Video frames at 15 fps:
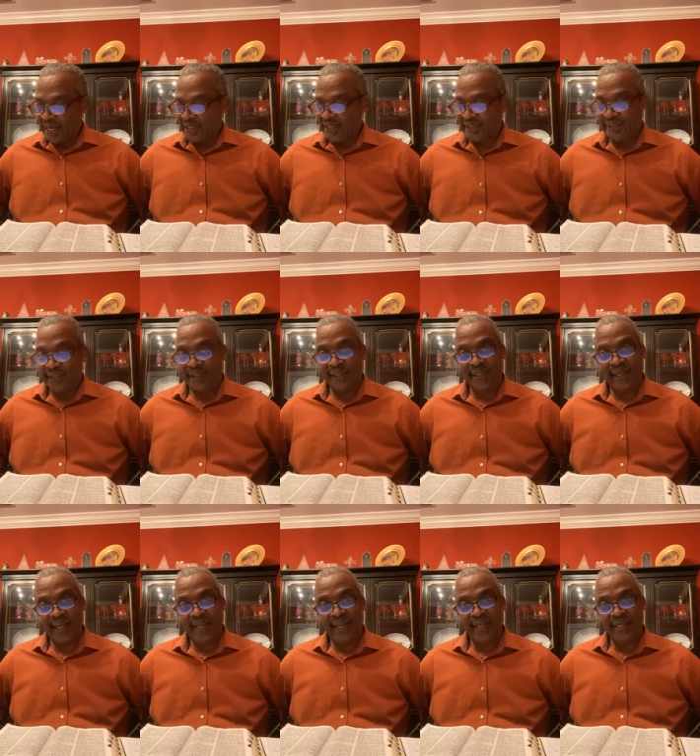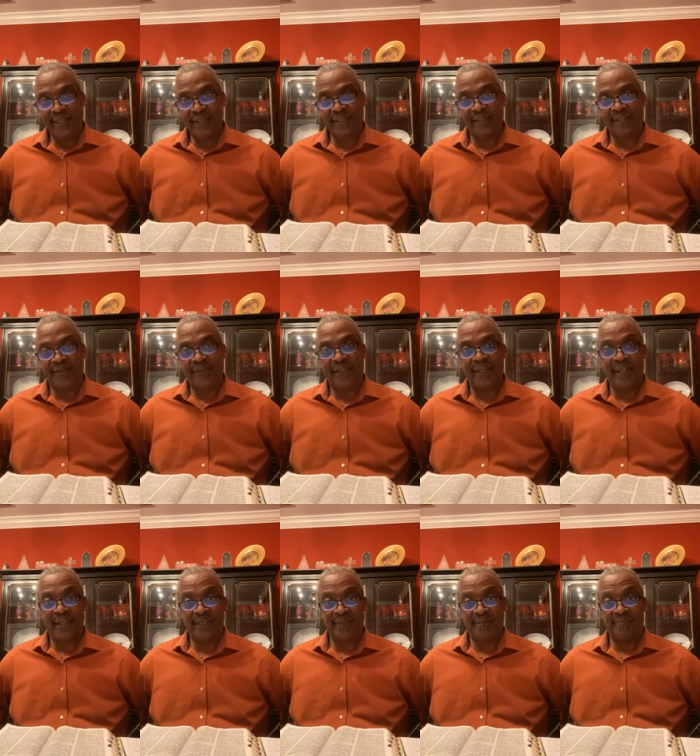uh, today's
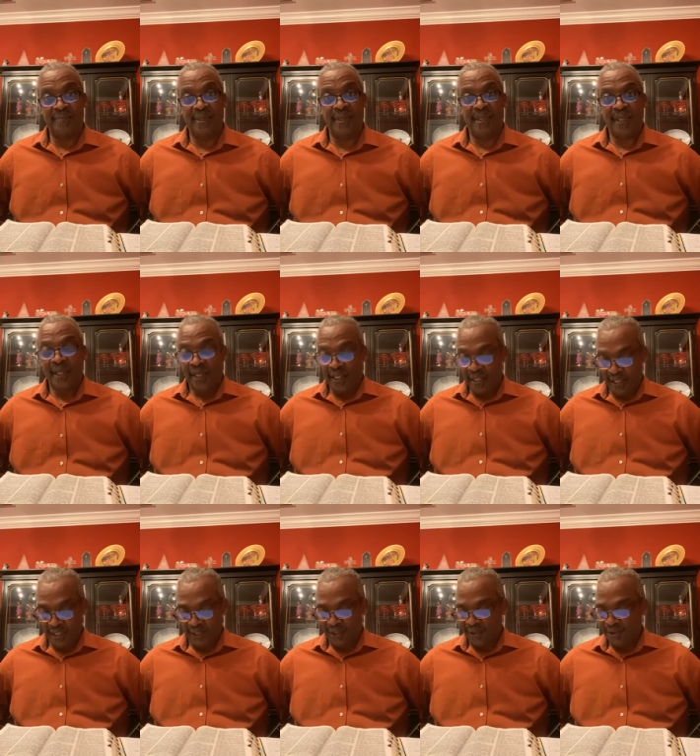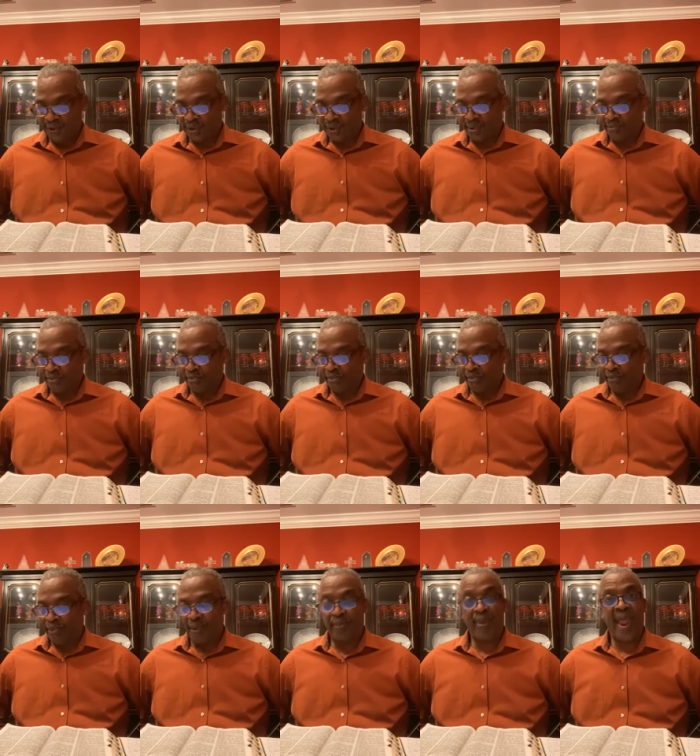theme is
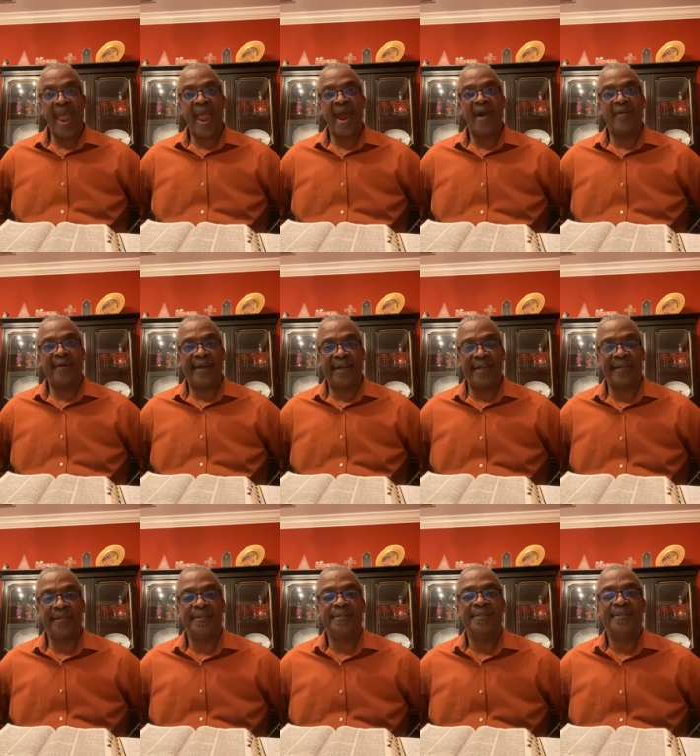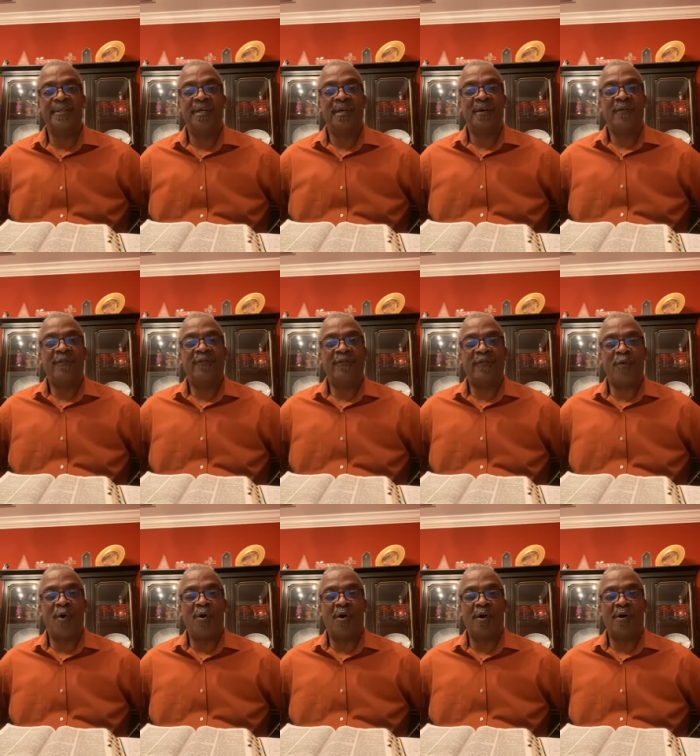preparing
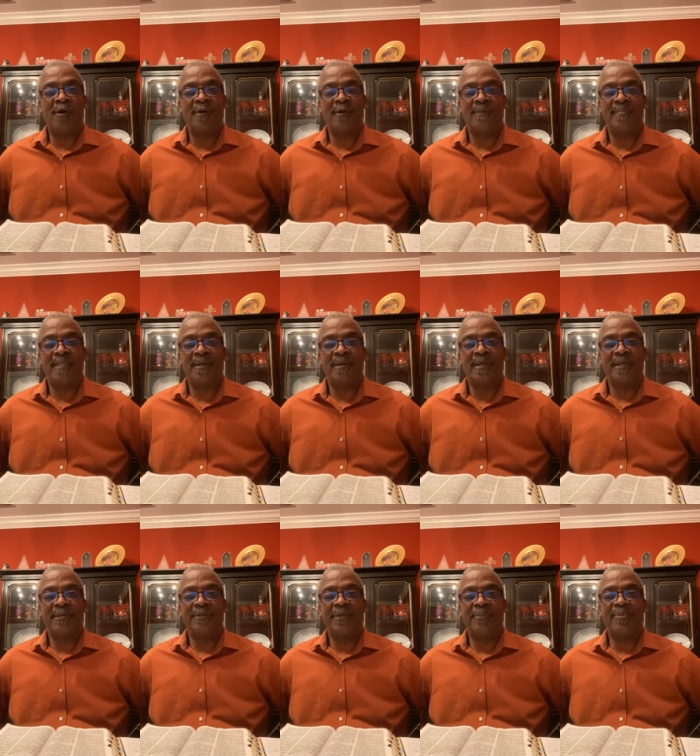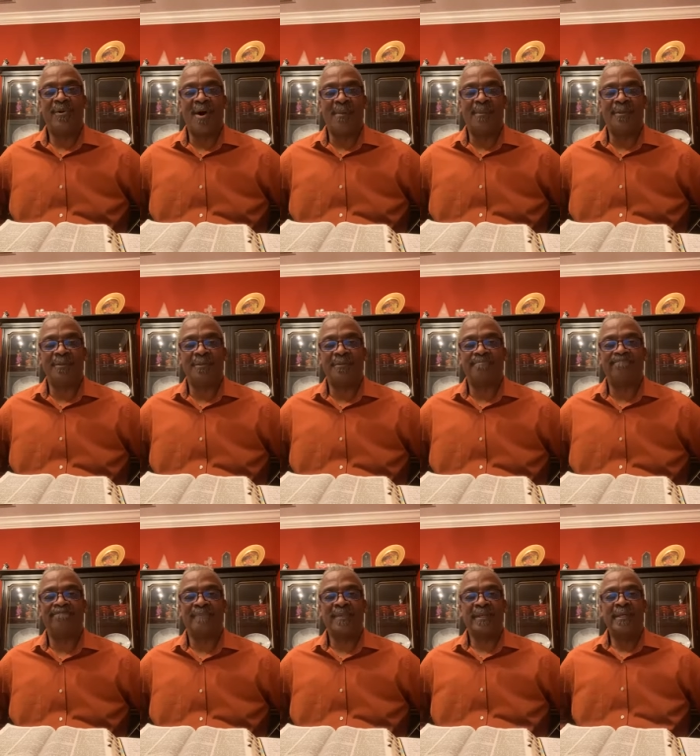for the promise.
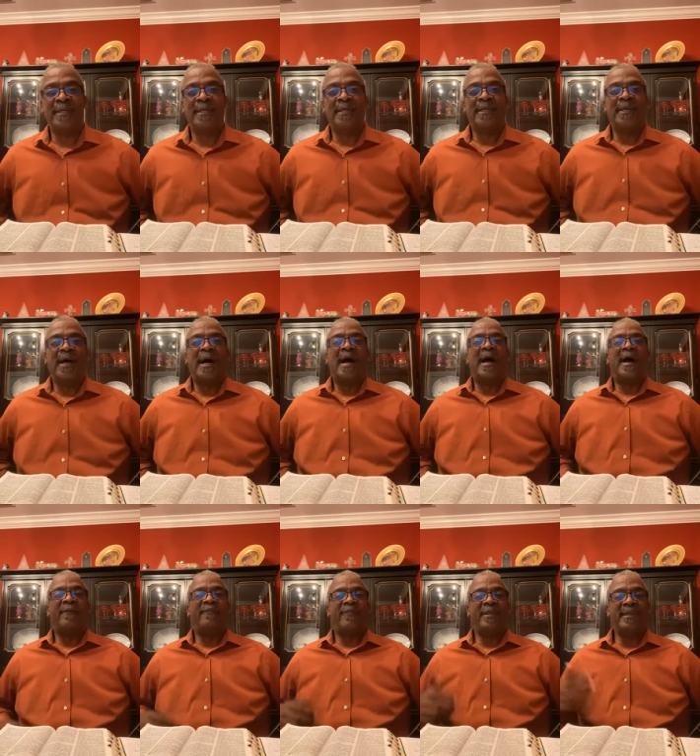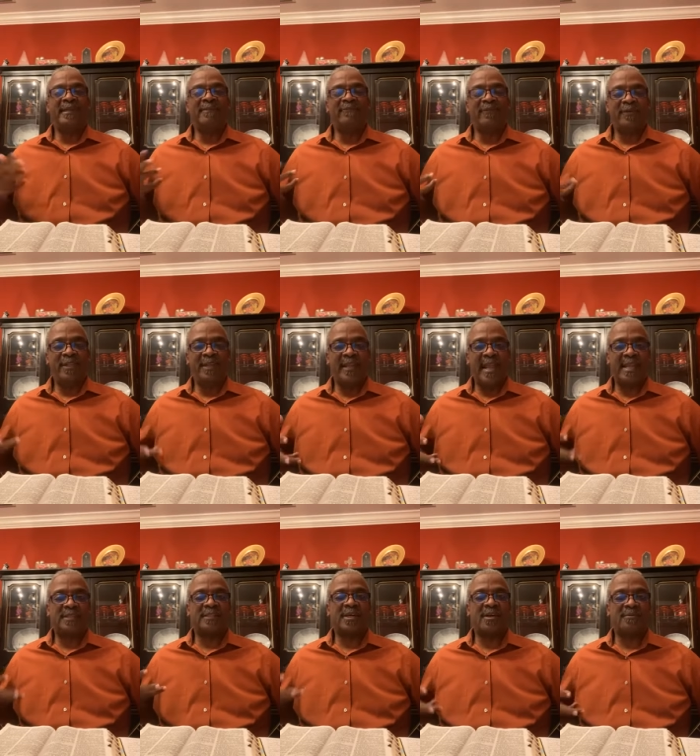Our theme for the
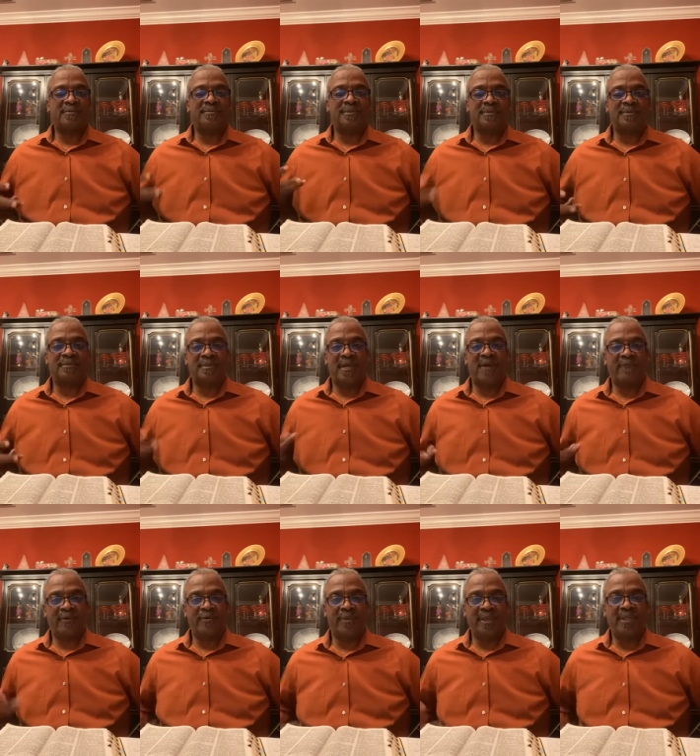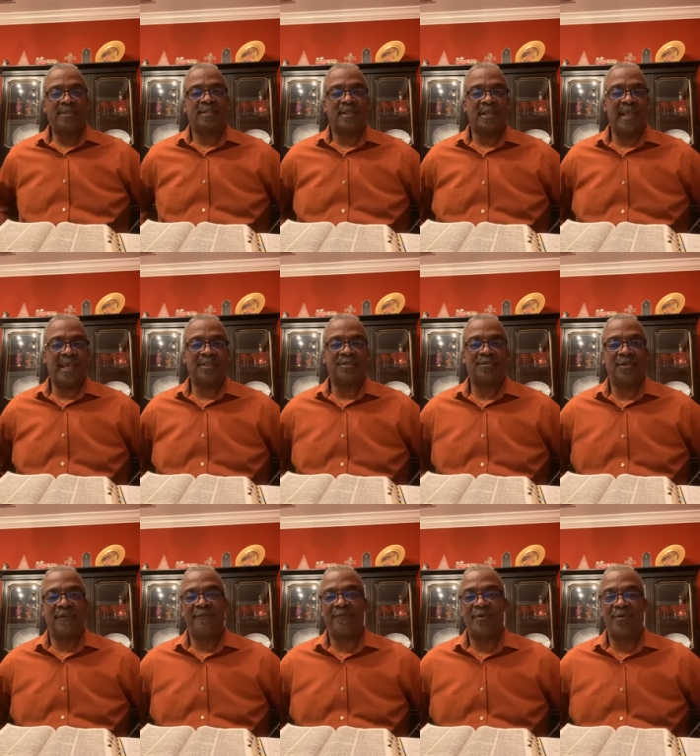next several weeks, or next three
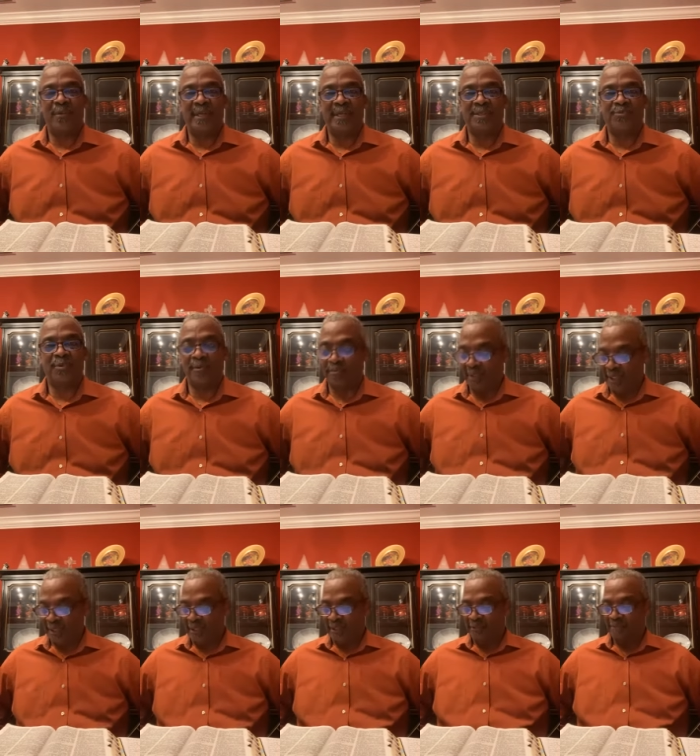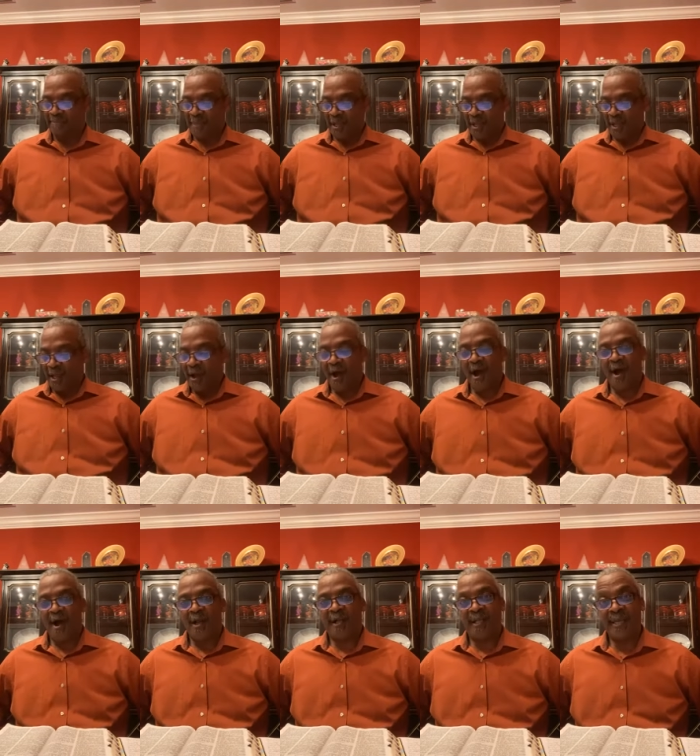or four weeks, will be
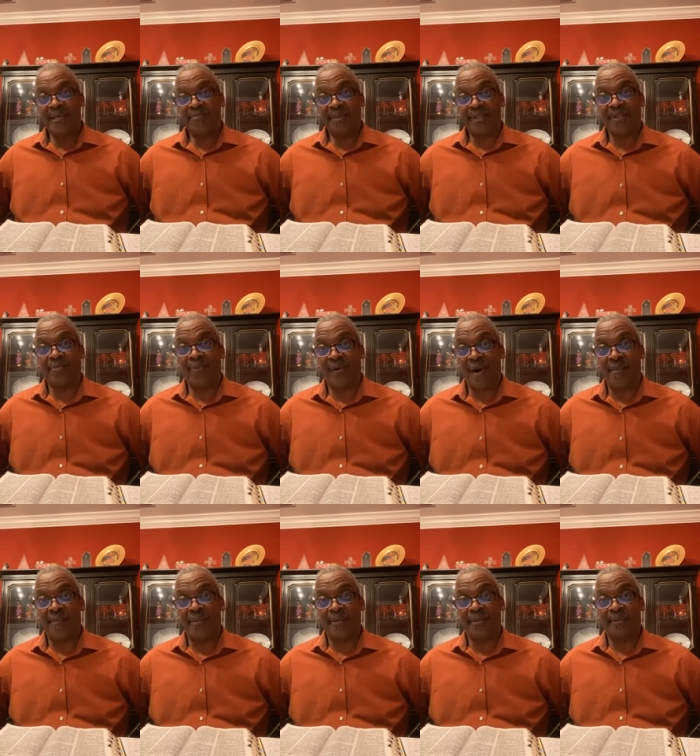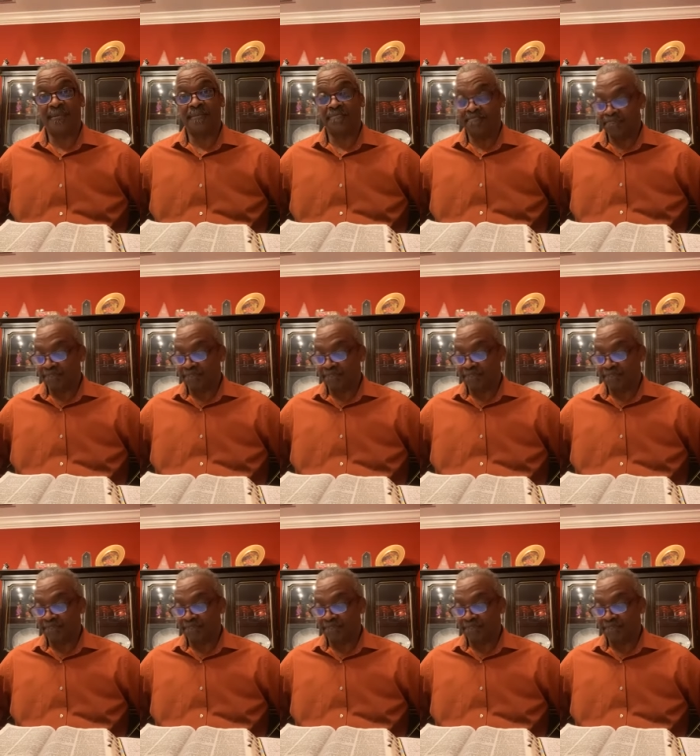God keeps his promise.